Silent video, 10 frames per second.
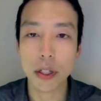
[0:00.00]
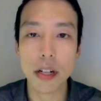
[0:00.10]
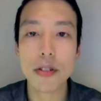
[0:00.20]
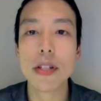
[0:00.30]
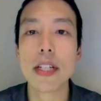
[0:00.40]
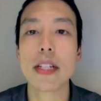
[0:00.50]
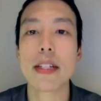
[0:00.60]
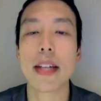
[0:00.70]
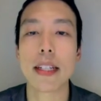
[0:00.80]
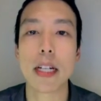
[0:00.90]
You can also see
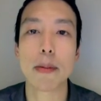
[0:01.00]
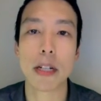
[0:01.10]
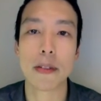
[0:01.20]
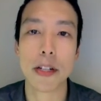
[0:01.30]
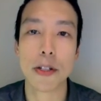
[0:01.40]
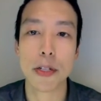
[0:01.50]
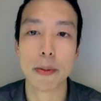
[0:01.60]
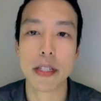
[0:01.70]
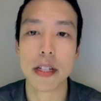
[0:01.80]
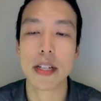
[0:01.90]
dilated perivascular
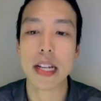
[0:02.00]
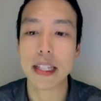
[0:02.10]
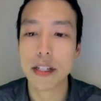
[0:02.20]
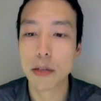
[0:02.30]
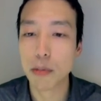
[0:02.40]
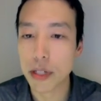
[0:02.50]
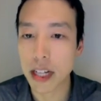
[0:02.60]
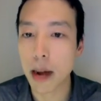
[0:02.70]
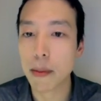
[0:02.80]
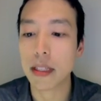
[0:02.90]
spaces, and these are
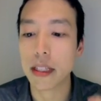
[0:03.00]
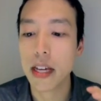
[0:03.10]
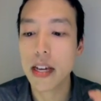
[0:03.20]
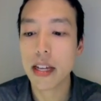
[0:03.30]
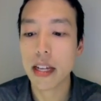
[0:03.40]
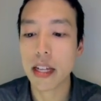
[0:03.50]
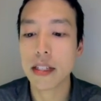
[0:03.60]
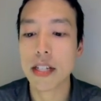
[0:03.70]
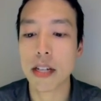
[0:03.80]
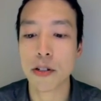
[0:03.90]
predominantly in
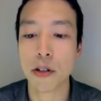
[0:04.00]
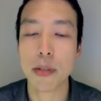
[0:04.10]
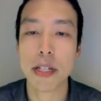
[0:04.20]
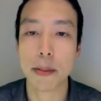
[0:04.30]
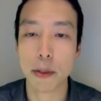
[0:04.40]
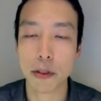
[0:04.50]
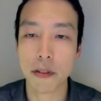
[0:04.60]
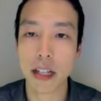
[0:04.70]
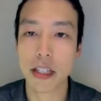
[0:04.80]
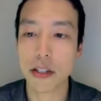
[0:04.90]
the centrum seminal
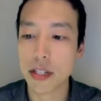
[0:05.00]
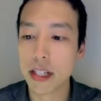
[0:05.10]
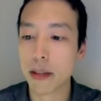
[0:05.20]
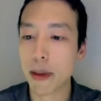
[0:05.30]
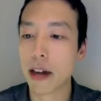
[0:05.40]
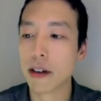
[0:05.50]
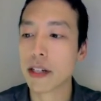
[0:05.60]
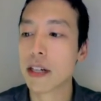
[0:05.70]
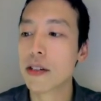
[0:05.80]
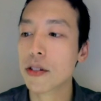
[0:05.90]
valley. Do you see the
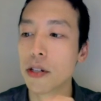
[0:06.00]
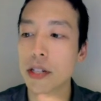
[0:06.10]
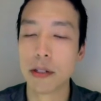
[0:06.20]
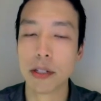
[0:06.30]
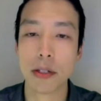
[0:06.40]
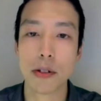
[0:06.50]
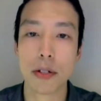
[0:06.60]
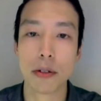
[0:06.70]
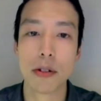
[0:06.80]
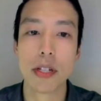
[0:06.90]
pattern here? So
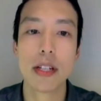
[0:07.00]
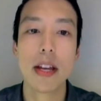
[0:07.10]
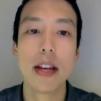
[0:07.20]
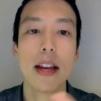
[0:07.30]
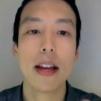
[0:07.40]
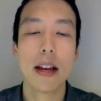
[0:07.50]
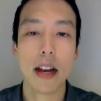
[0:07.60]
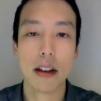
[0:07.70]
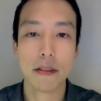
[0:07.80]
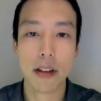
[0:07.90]
arteriolosclerosis
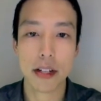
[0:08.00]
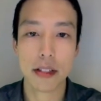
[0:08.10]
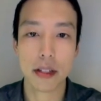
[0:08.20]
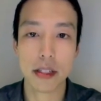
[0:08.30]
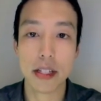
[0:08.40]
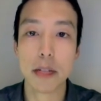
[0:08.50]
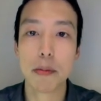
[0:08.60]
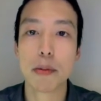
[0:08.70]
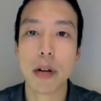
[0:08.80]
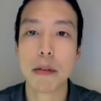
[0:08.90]
affects the
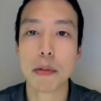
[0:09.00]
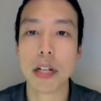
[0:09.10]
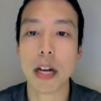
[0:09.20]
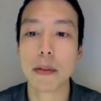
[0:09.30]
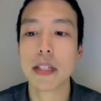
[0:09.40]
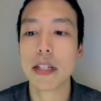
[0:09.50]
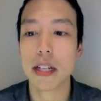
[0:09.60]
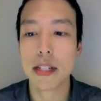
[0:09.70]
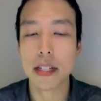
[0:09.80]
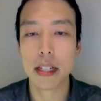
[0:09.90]
deep brain predominantly,
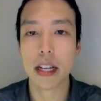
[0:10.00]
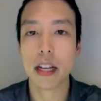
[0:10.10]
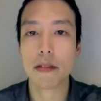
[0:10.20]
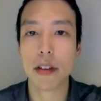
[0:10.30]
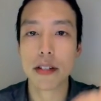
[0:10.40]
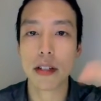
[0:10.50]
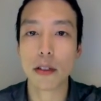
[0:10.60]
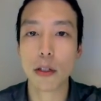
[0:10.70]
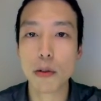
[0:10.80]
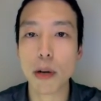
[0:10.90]
and CAA affects the
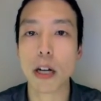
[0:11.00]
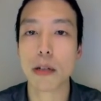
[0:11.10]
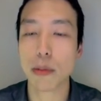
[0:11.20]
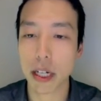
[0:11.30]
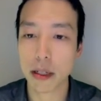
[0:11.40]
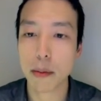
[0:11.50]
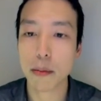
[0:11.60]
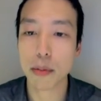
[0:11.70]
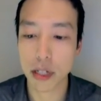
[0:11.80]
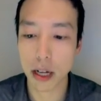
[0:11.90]
lobar brain
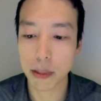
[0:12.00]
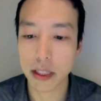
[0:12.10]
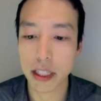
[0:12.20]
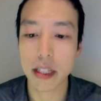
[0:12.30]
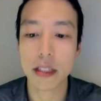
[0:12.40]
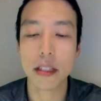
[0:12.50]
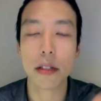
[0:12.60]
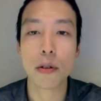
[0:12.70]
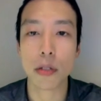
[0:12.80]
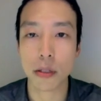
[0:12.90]
predominantly in
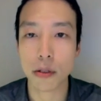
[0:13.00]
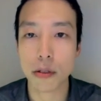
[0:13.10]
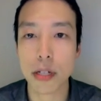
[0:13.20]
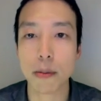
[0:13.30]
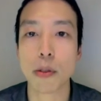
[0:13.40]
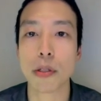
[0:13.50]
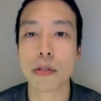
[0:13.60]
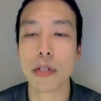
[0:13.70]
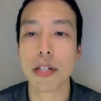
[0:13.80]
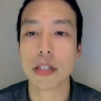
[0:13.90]
the cortical
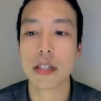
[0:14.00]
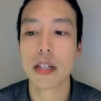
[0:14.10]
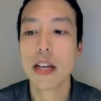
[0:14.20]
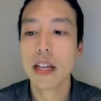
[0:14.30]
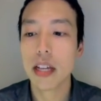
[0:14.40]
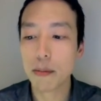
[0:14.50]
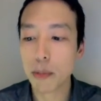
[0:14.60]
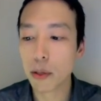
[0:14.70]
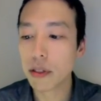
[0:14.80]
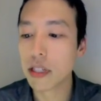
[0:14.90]
subcortical region. In
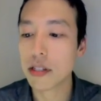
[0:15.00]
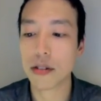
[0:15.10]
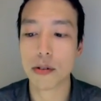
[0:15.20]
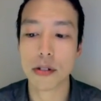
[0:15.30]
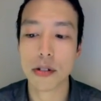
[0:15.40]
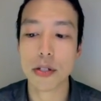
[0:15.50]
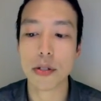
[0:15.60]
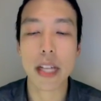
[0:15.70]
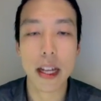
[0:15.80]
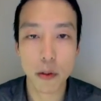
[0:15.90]
both these disorders,
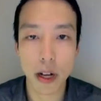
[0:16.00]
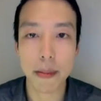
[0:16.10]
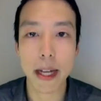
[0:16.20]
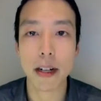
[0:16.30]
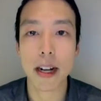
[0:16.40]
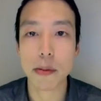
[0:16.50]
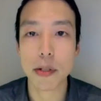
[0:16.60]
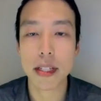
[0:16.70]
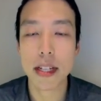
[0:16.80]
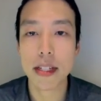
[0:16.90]
you get white matter
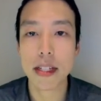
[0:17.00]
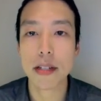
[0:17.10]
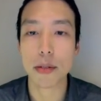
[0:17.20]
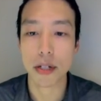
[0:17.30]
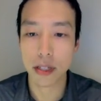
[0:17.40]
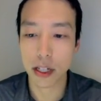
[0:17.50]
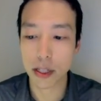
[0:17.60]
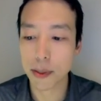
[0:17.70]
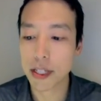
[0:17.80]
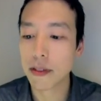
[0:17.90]
hyperintensities, which are
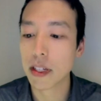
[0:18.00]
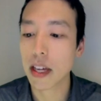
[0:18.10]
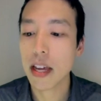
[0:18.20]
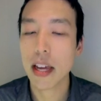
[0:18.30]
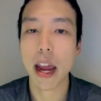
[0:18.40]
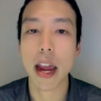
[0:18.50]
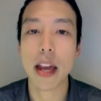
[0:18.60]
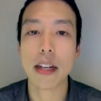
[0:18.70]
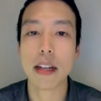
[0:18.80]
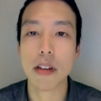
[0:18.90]
nonspecific,
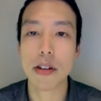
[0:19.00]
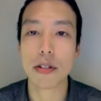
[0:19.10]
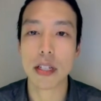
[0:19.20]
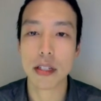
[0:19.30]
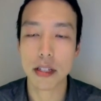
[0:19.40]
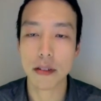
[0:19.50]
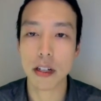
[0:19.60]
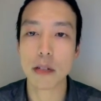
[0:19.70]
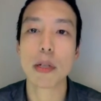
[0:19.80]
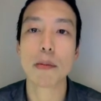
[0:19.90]
and eventually
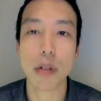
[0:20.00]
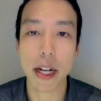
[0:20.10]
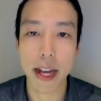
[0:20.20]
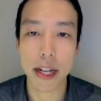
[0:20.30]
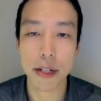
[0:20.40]
develop brain